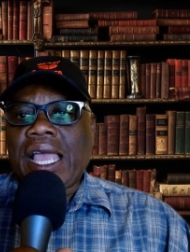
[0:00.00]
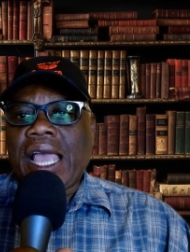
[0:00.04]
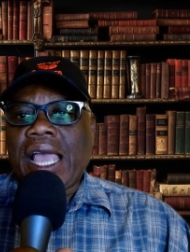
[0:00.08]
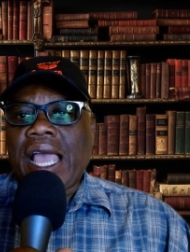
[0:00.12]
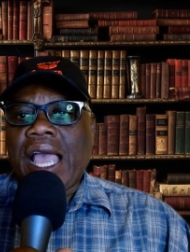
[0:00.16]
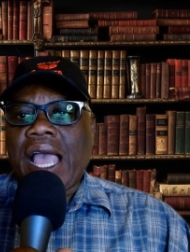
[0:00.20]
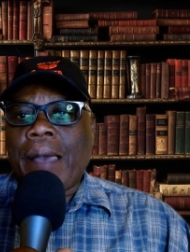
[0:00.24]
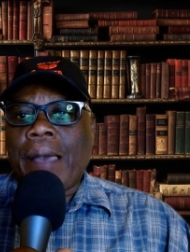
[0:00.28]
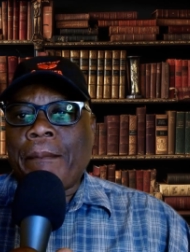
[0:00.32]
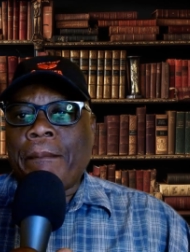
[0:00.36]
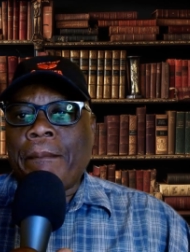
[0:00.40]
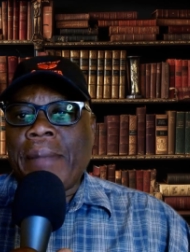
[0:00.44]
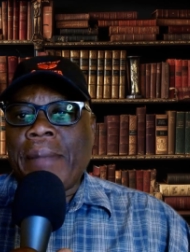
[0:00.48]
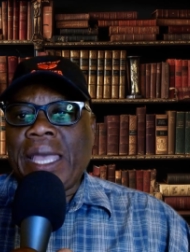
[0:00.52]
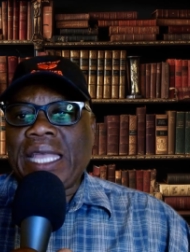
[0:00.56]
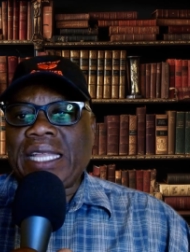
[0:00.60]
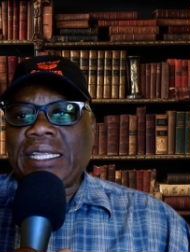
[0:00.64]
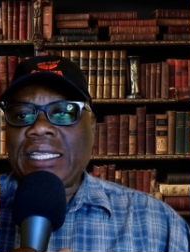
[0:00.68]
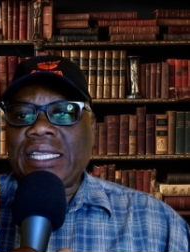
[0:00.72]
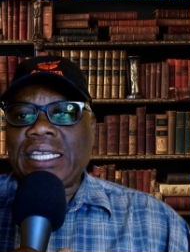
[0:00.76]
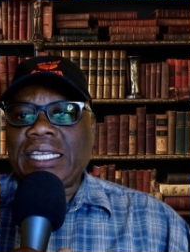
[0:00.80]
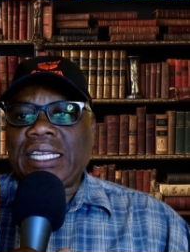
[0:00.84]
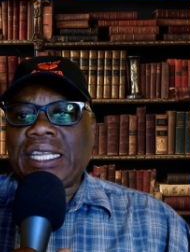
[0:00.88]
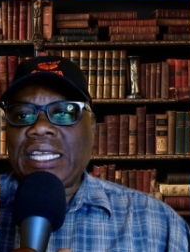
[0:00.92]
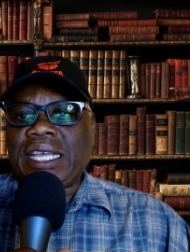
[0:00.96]

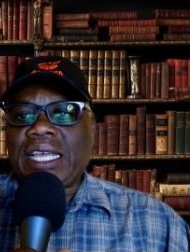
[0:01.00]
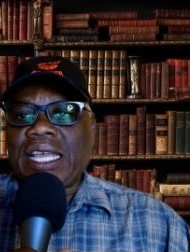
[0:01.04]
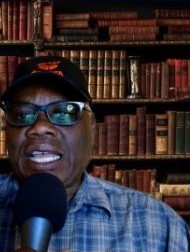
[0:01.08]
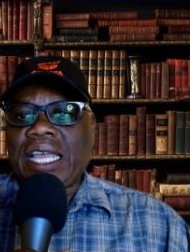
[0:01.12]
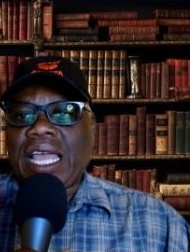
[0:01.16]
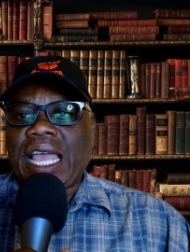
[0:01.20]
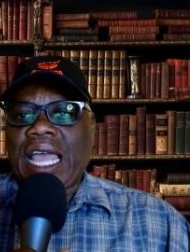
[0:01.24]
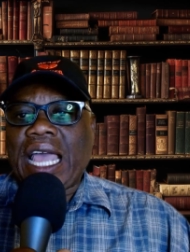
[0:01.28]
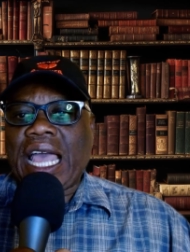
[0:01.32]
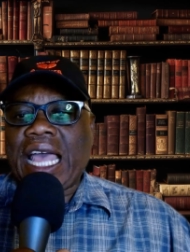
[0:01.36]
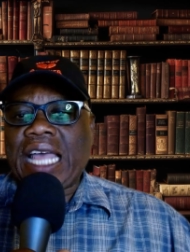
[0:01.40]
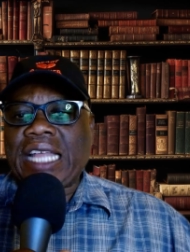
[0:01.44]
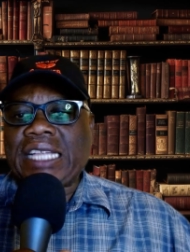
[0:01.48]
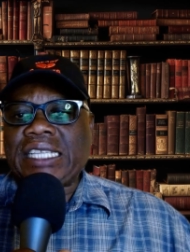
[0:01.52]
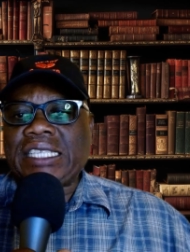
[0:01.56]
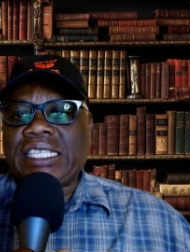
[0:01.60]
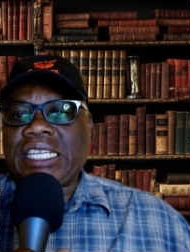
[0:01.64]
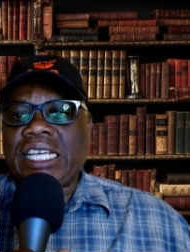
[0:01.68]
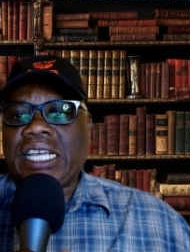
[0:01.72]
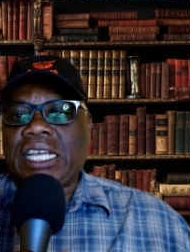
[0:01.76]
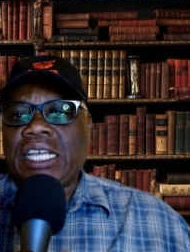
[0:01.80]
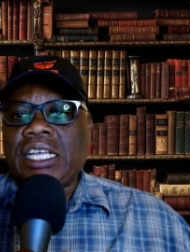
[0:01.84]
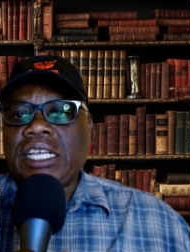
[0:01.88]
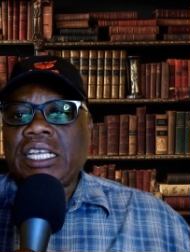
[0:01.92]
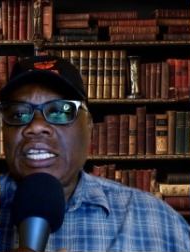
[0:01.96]
amended
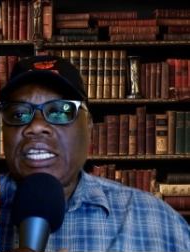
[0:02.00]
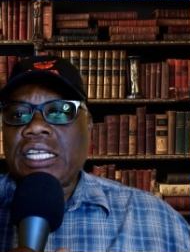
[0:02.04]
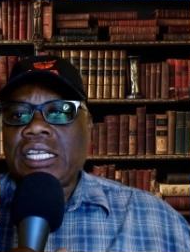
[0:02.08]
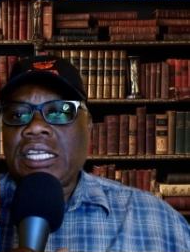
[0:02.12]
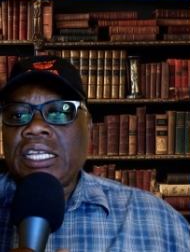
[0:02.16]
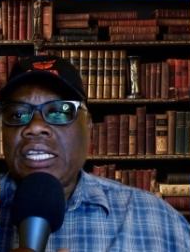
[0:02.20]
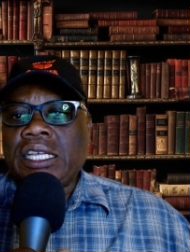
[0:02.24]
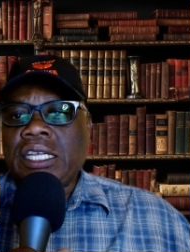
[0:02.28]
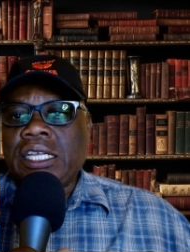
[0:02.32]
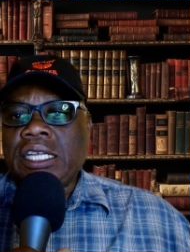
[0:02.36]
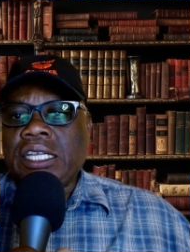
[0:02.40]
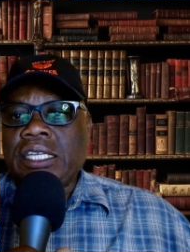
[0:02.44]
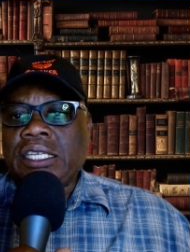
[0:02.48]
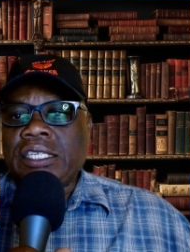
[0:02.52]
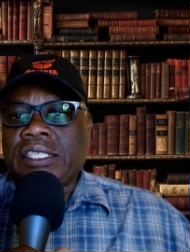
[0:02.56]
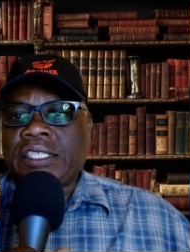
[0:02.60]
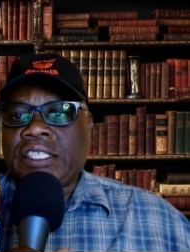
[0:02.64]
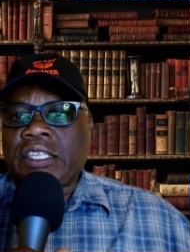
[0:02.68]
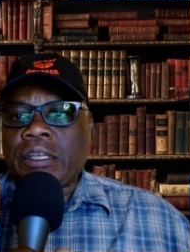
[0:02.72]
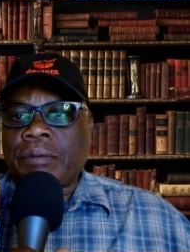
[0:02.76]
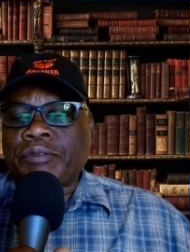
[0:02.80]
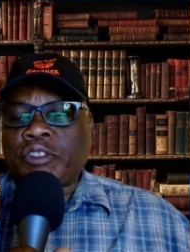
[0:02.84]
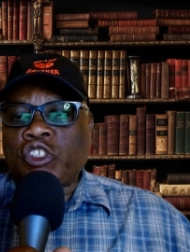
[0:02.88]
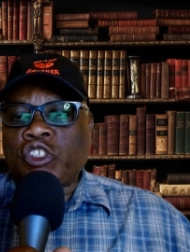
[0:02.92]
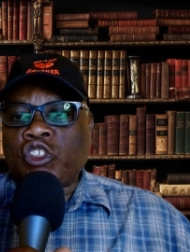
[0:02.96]
and
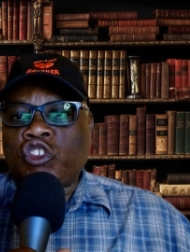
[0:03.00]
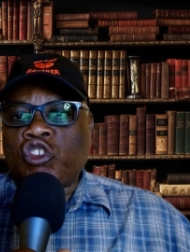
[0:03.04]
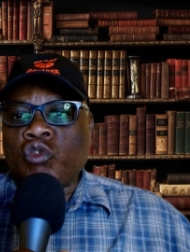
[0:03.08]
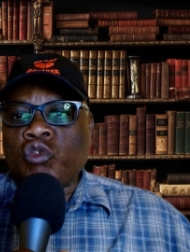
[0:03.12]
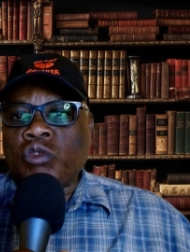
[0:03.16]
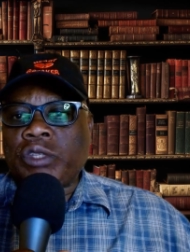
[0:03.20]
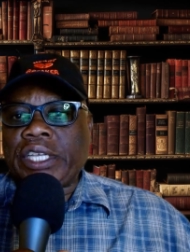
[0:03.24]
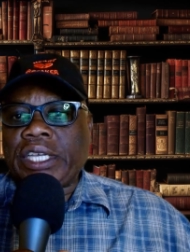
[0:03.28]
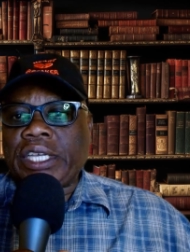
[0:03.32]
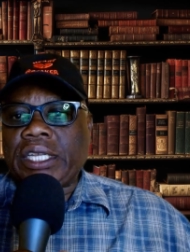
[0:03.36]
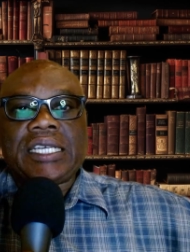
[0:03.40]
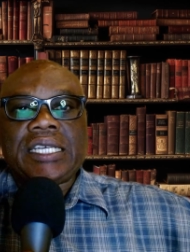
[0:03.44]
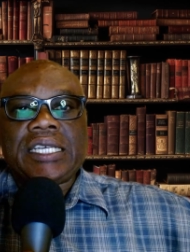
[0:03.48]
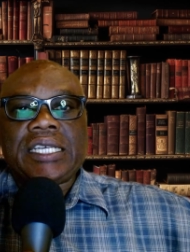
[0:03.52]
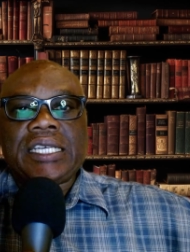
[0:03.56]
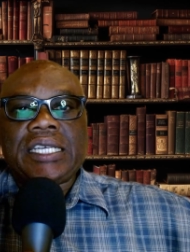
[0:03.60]
substituted.